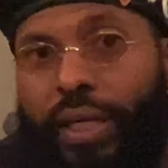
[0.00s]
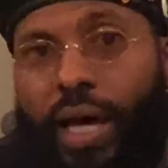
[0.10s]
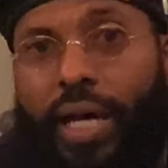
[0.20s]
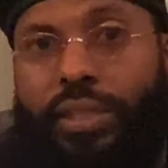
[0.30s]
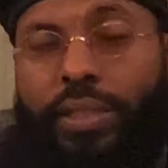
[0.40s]

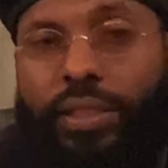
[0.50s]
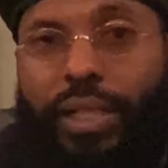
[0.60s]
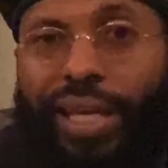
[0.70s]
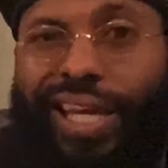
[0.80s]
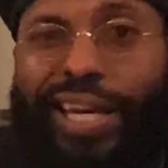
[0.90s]
Nas's
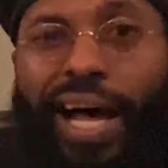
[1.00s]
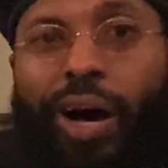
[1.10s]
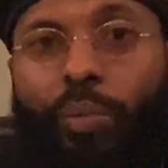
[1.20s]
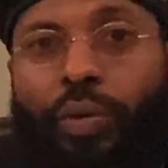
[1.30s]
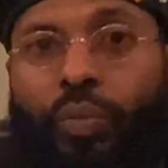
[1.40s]
in
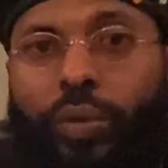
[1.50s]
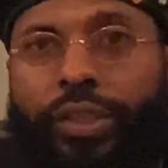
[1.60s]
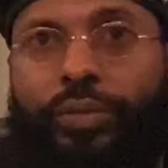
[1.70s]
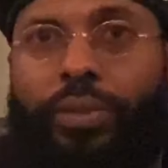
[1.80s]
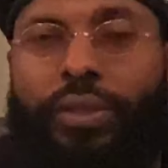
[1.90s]
album,
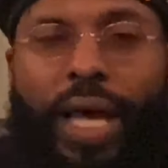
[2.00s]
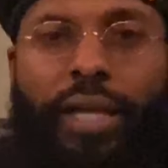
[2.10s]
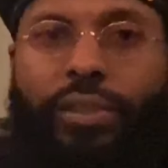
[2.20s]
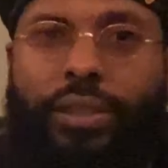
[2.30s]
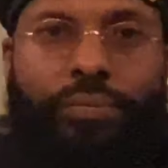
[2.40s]
which was
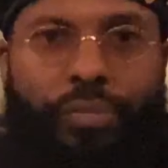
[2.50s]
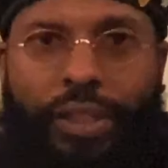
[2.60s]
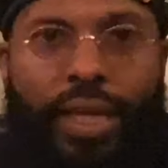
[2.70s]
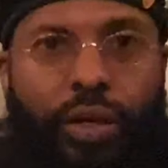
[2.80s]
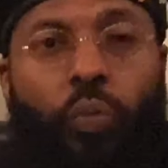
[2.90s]
actually the
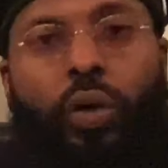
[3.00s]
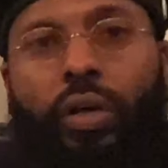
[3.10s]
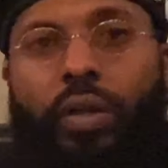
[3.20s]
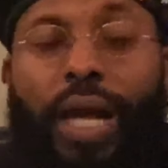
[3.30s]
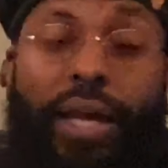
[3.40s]
N
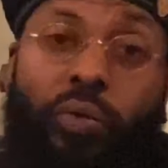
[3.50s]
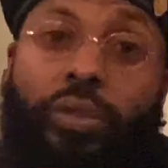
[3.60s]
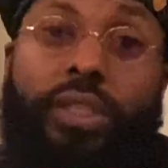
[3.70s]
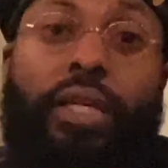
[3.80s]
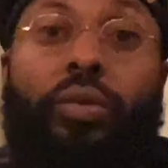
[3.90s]
word. I don't
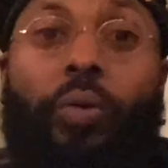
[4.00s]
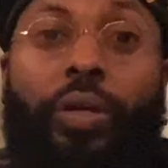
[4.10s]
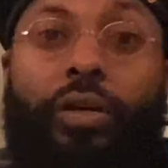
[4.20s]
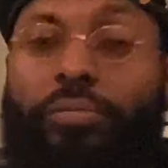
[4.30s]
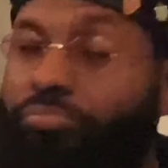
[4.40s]
say the
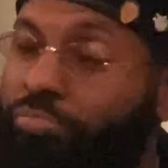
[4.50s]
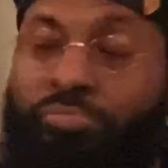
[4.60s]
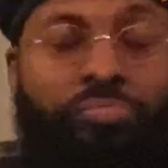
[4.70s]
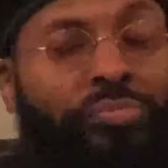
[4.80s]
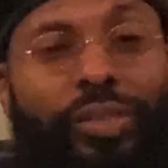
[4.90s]
word.
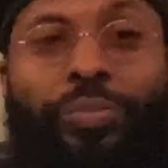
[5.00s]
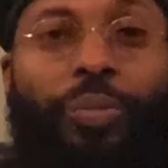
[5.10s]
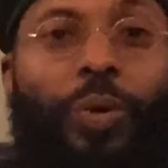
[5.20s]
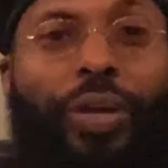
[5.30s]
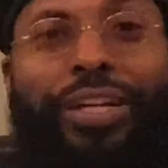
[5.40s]
We
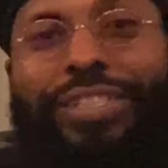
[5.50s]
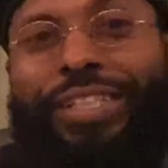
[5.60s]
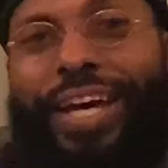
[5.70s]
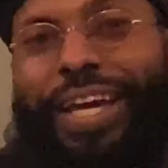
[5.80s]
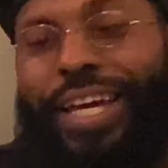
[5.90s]
won't get into
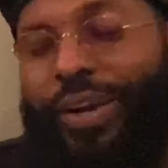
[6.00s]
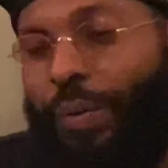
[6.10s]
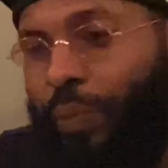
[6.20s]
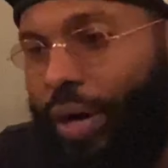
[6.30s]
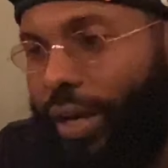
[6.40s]
that here,
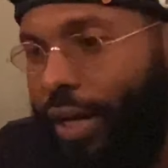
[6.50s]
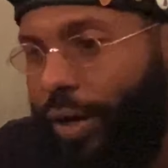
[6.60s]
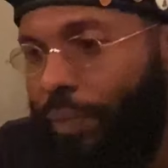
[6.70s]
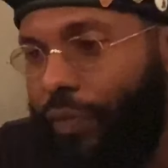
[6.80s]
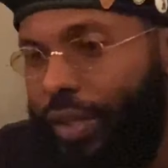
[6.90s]
but um,
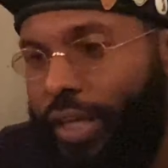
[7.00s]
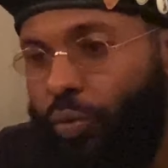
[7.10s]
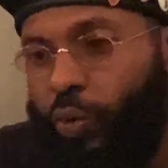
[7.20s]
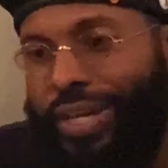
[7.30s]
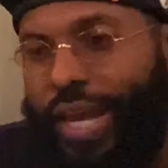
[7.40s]
he
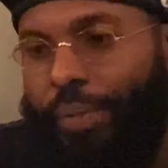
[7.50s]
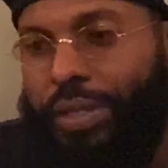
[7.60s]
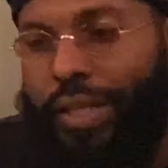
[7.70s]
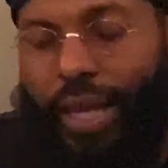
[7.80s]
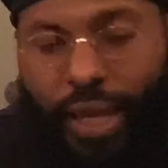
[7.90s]
renamed
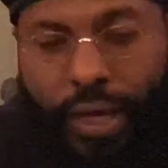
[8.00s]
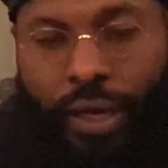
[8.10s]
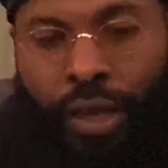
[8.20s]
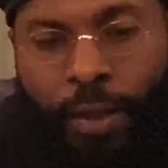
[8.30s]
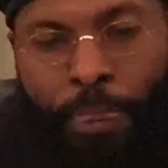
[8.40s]
it N.
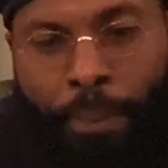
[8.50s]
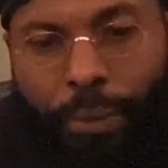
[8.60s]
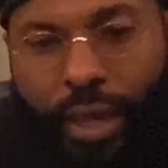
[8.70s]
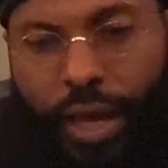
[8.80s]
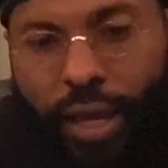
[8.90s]

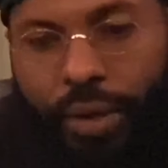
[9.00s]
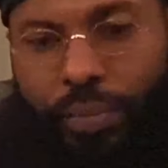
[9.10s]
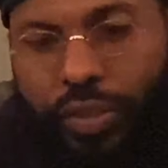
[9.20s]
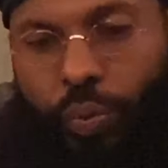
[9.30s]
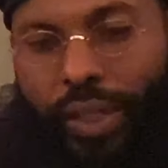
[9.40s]
And
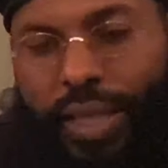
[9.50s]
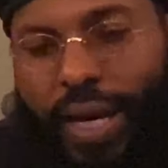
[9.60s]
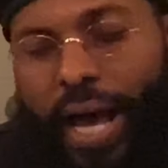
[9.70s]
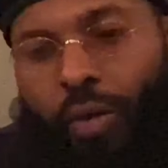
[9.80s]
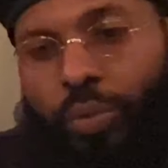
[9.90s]
between that
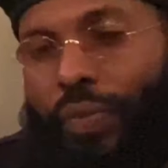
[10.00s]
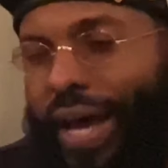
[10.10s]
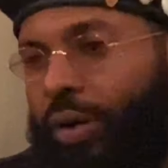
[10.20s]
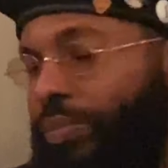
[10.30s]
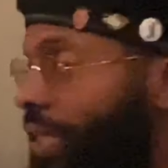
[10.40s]
album, the
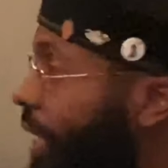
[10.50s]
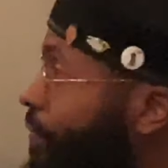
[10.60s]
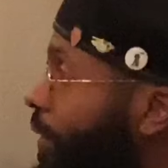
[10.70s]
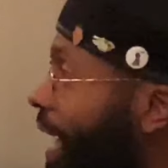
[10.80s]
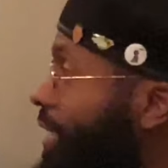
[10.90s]
album's
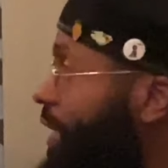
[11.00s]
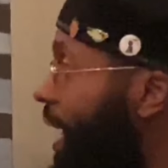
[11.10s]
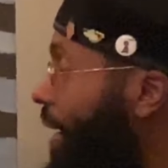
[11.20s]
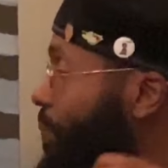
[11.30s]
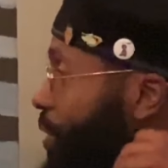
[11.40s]
cover actually
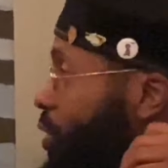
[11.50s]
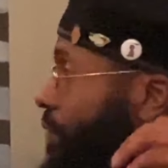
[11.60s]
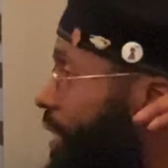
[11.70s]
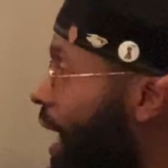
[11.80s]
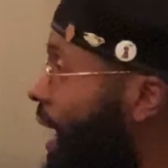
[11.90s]
had a picture of
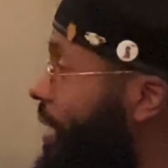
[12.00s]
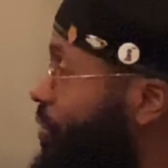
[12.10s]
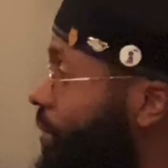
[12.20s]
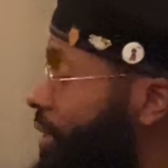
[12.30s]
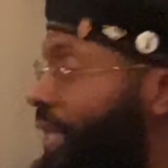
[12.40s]
Nas
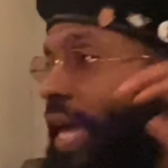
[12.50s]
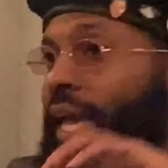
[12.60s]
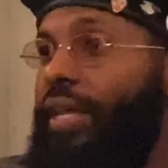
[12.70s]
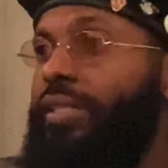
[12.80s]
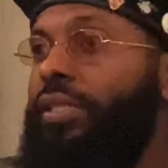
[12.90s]
with his
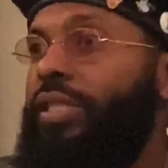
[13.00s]
hands